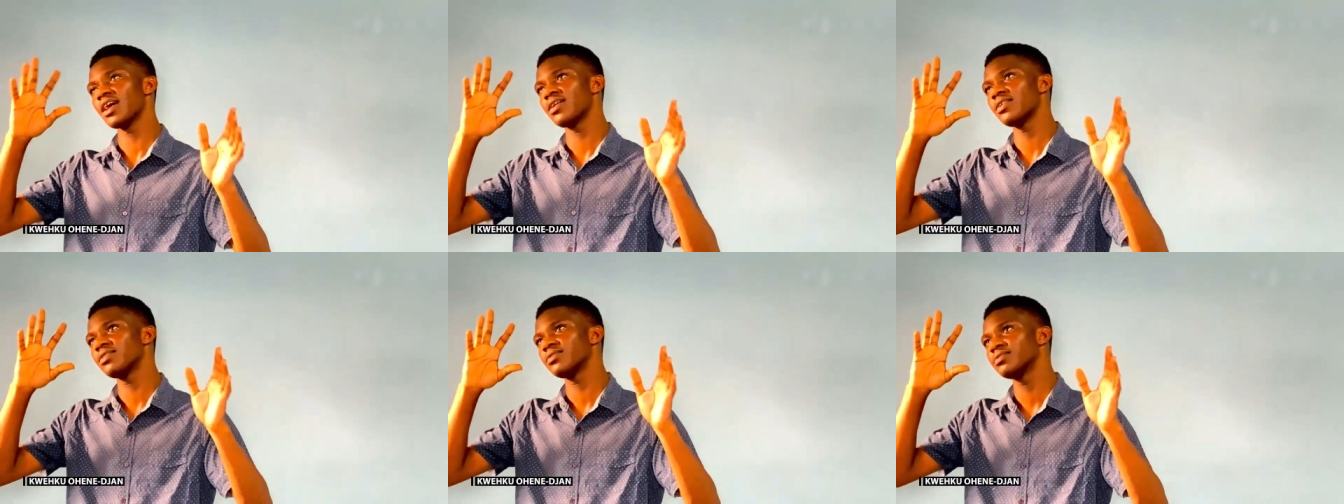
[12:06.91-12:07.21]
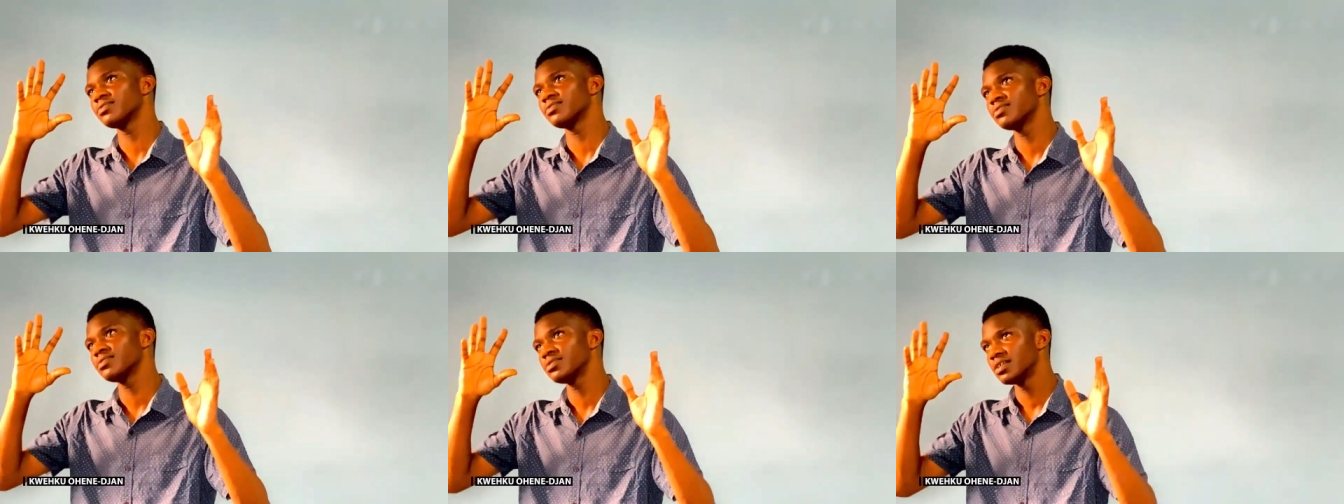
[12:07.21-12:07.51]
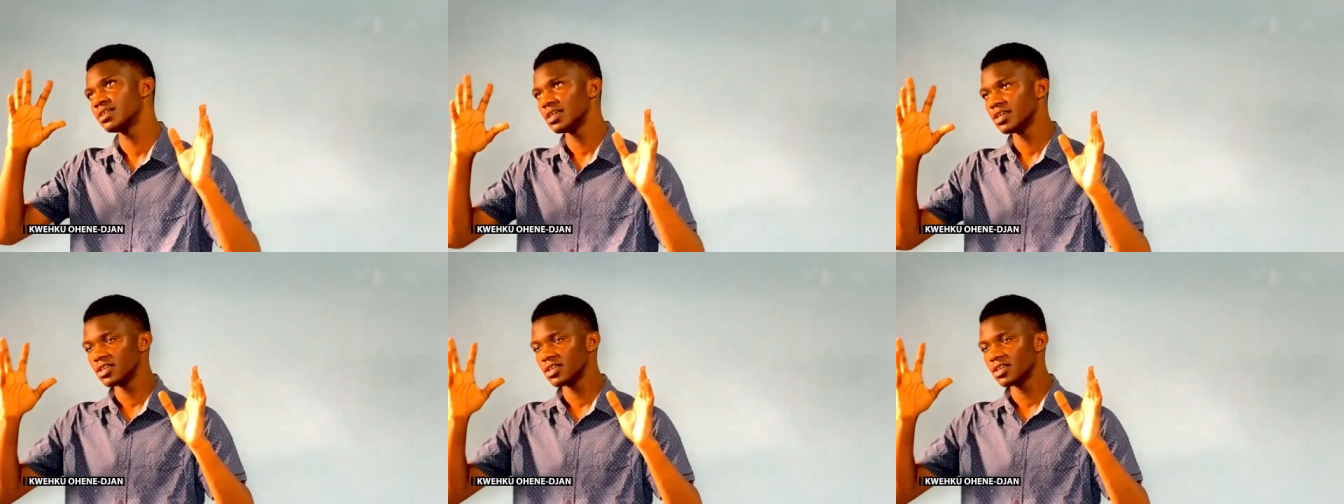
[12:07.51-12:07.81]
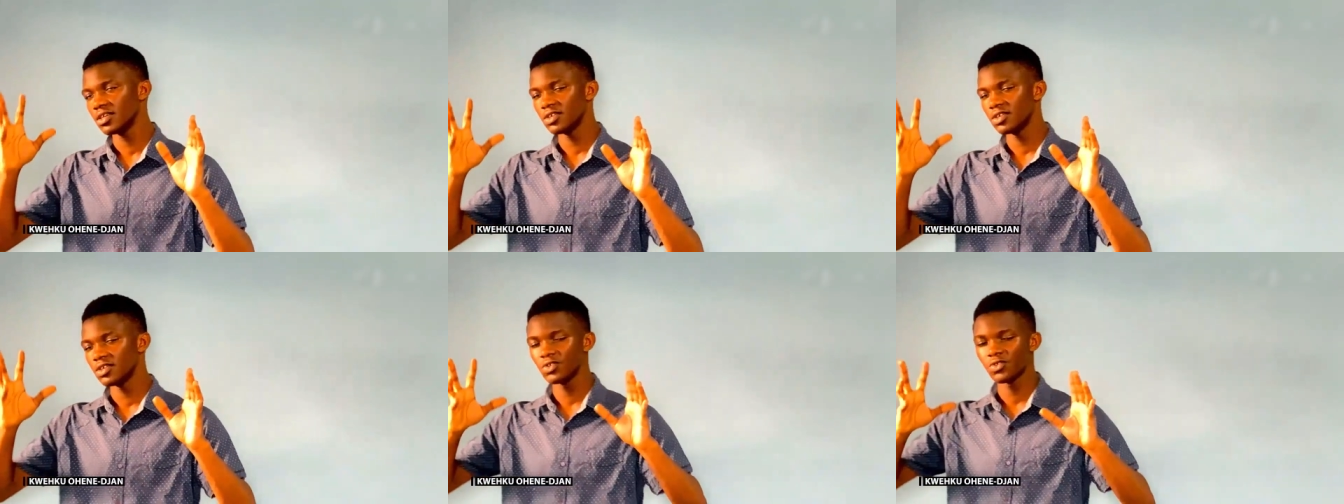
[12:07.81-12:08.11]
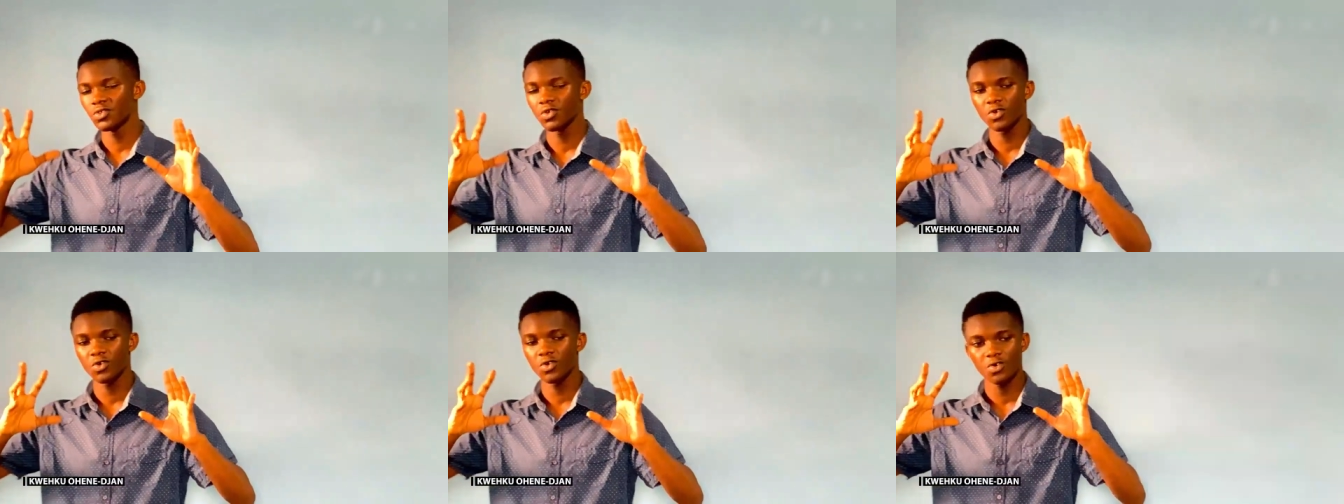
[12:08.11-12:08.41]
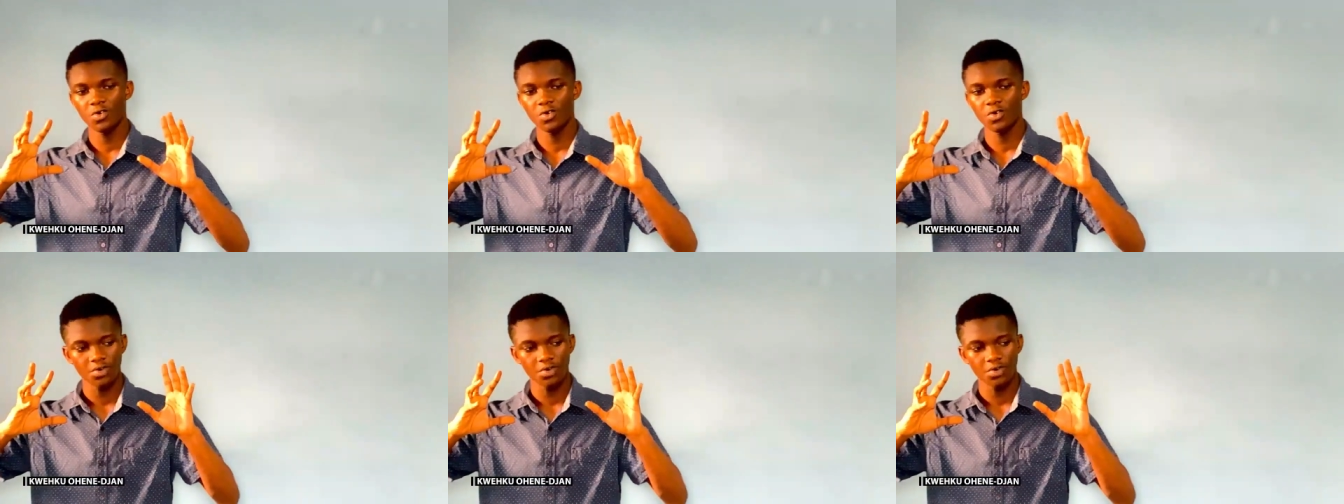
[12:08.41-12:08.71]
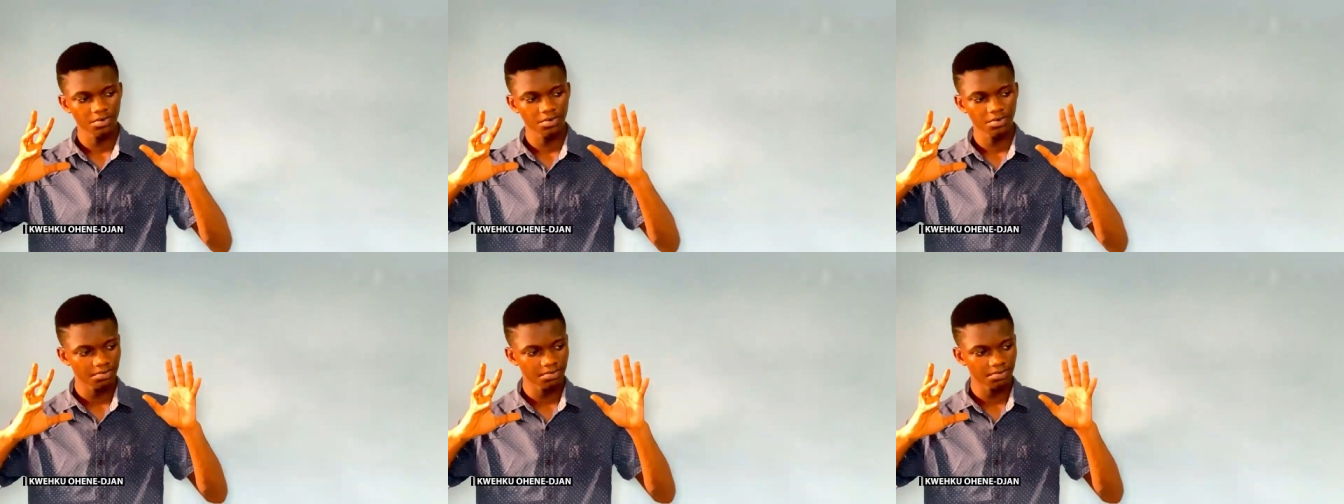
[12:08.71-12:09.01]
you know, picture them,
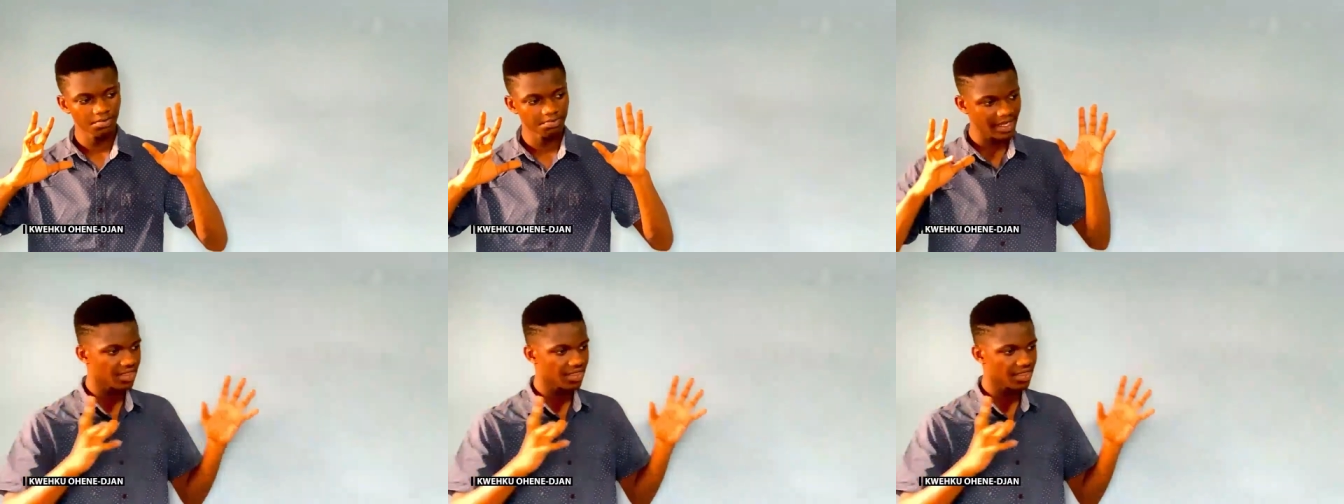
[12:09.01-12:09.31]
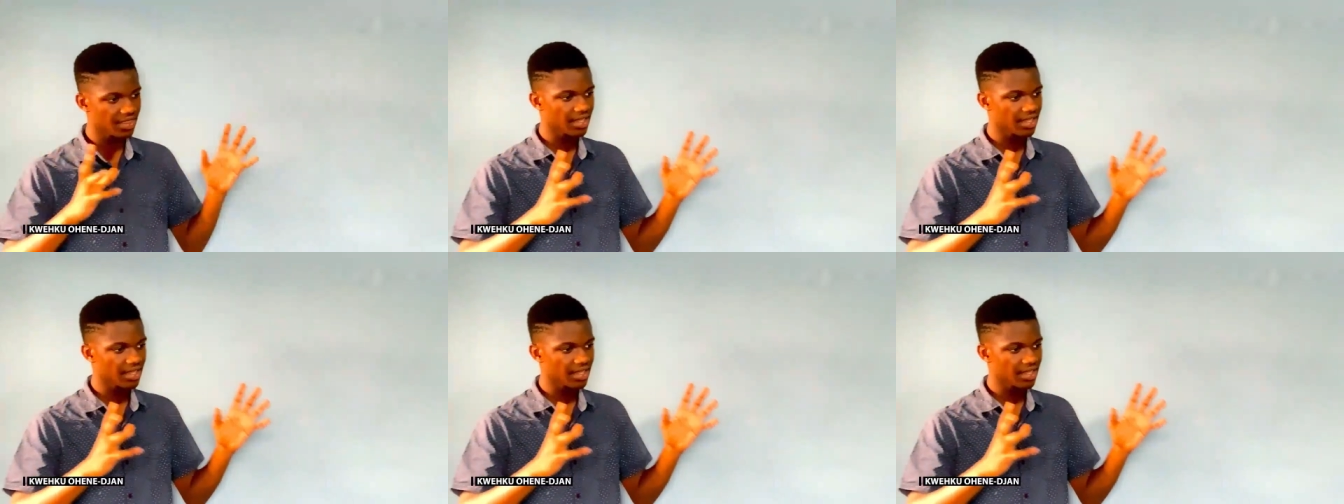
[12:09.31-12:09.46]
you now